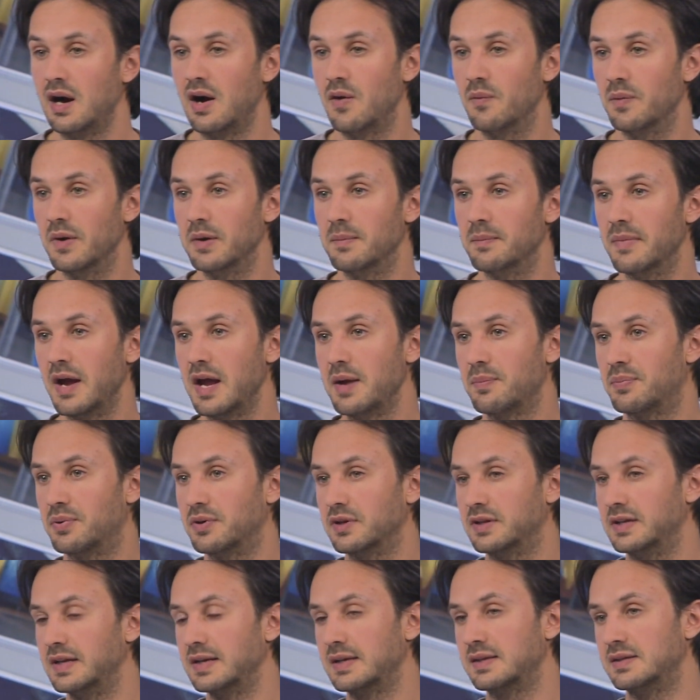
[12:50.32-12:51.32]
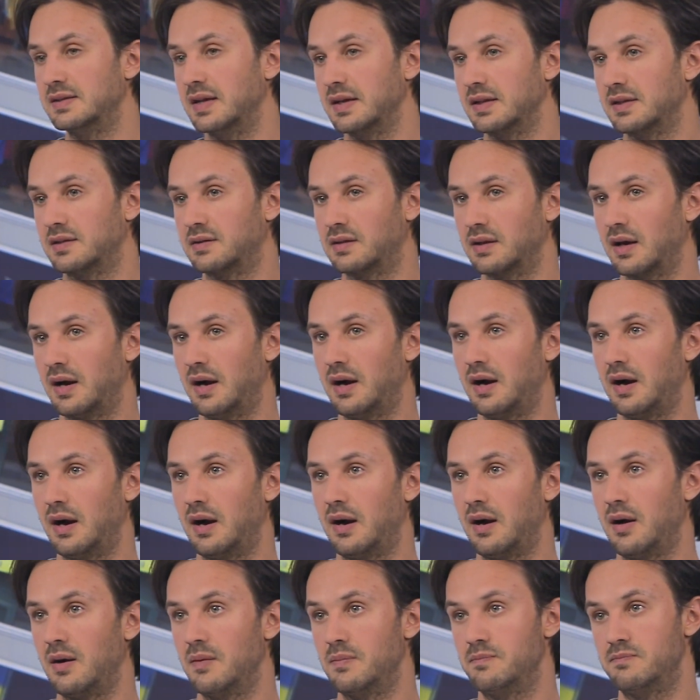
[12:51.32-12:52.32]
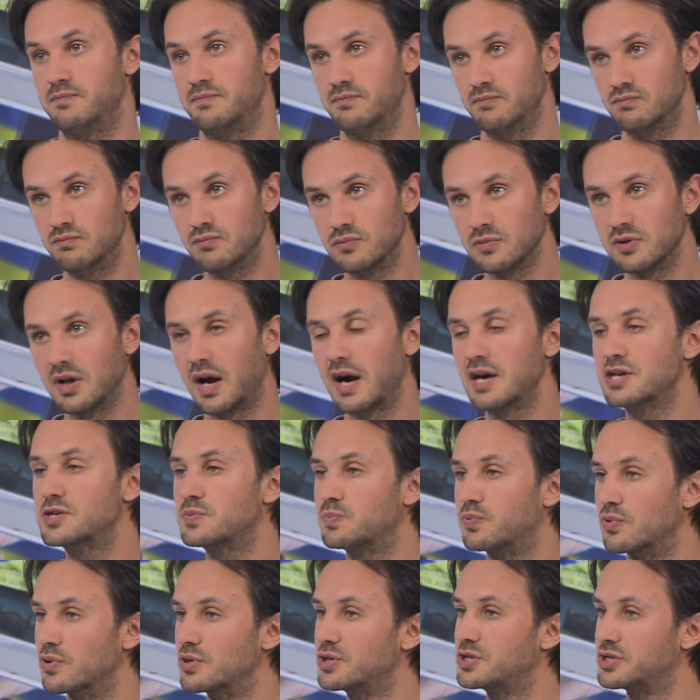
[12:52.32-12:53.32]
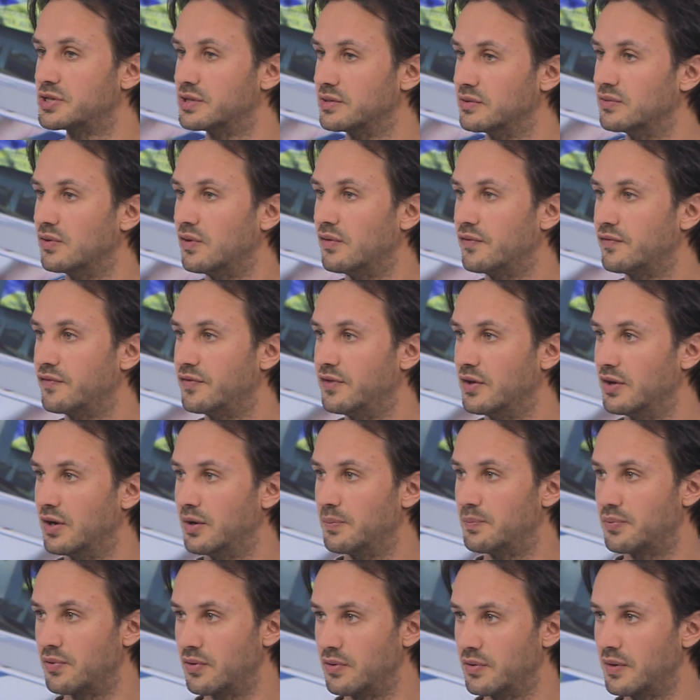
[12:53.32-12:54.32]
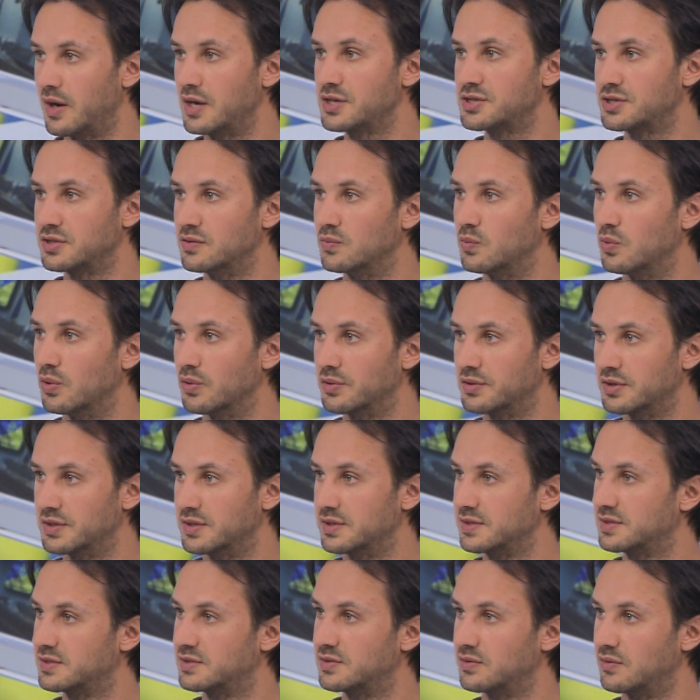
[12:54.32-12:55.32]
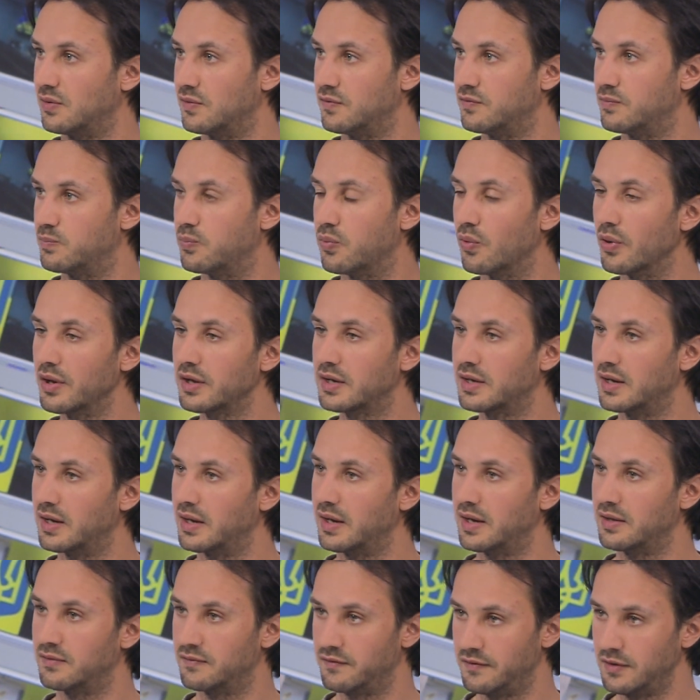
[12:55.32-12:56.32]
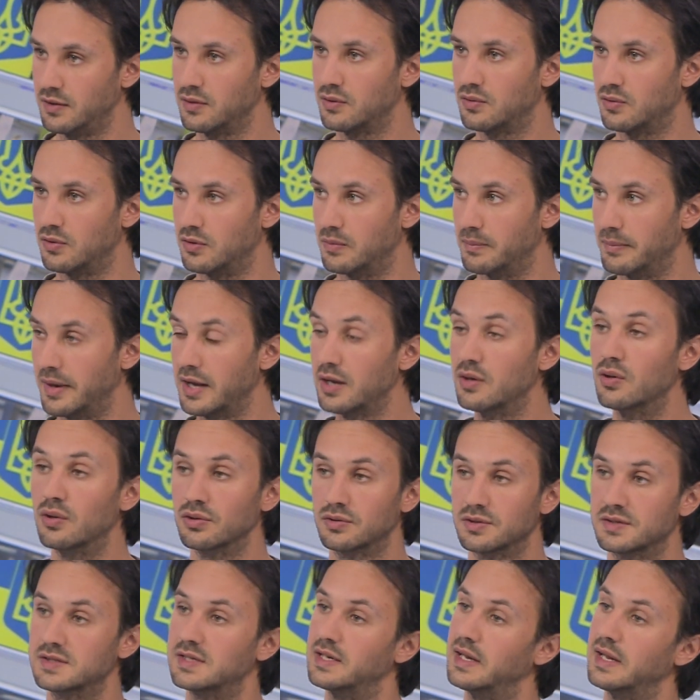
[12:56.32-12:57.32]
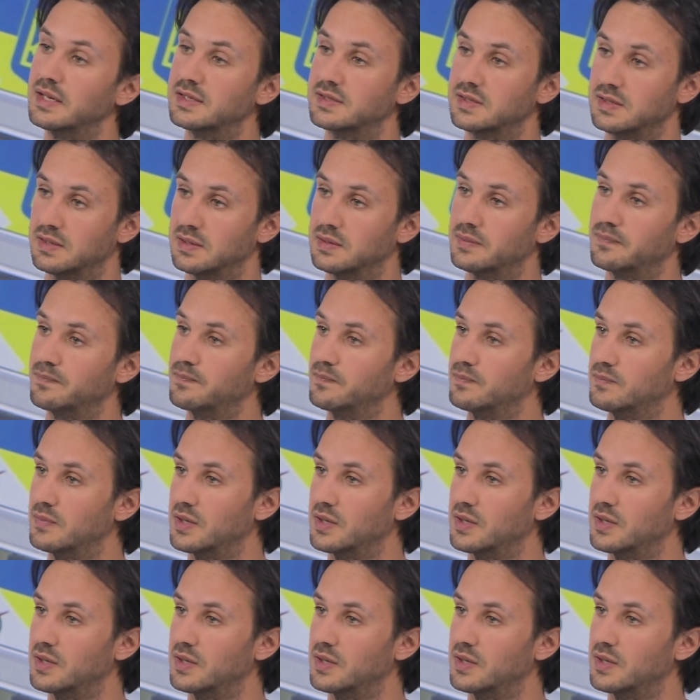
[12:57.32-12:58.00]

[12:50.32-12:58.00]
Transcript: We may predict that a large portion of the pro-Russian voters of Boyko and Vilko may go to Zelensky,